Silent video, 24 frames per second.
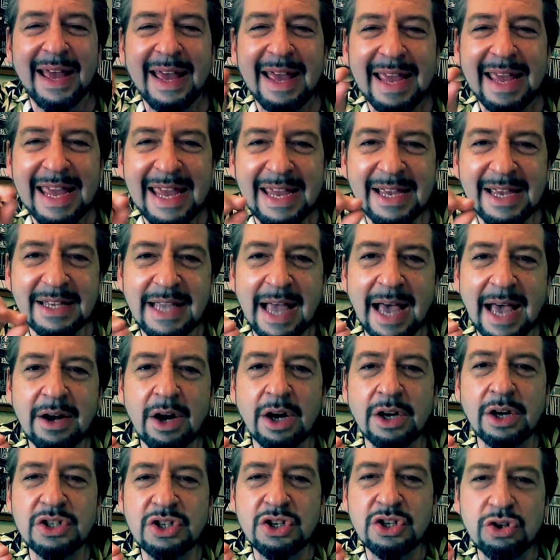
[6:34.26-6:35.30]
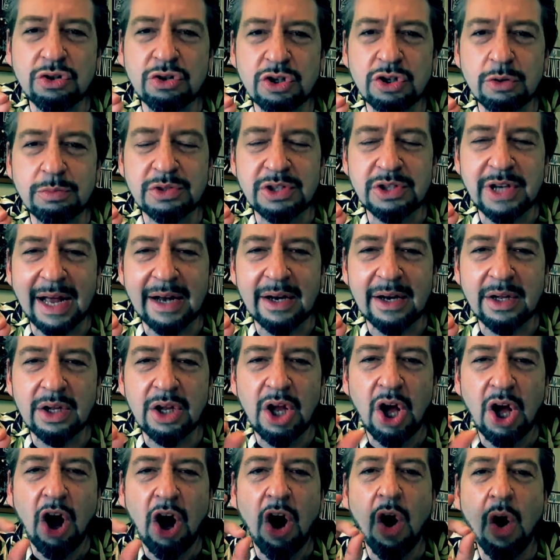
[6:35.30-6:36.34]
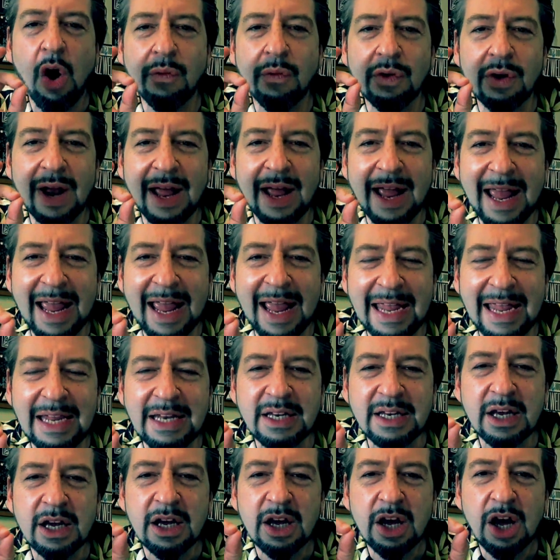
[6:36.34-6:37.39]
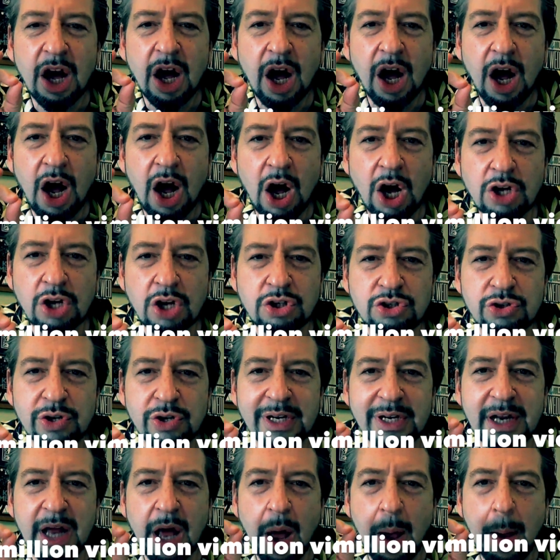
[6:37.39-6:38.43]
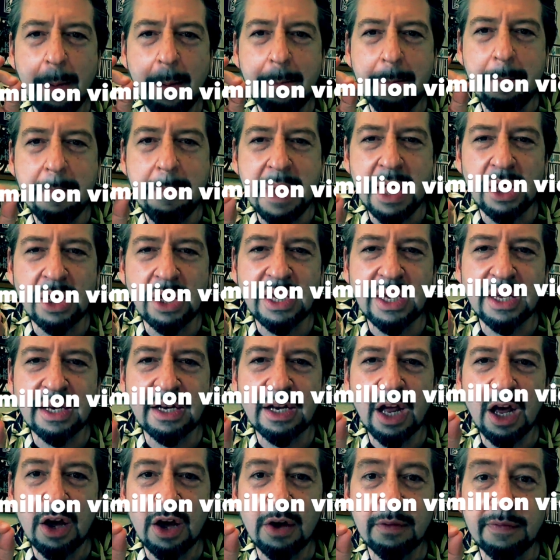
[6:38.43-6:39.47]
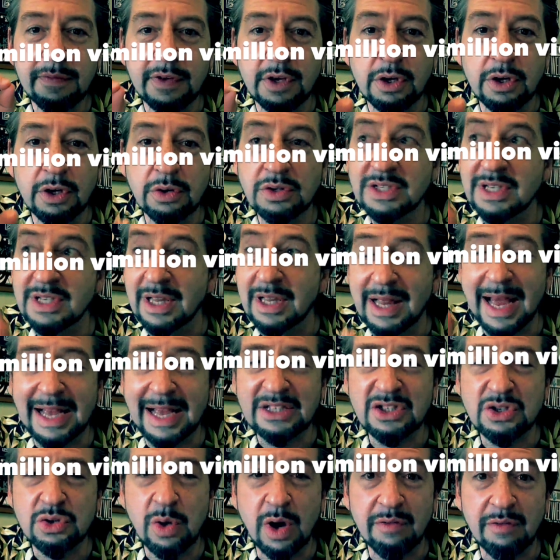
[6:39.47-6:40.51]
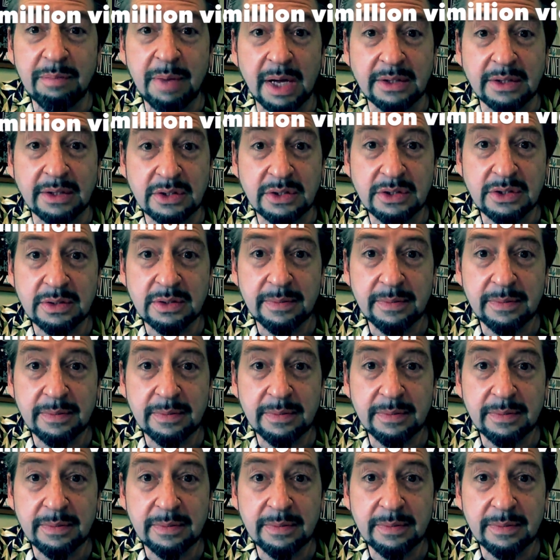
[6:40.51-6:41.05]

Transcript: He has had on his YouTube channel over 800 million views in the last 12 months.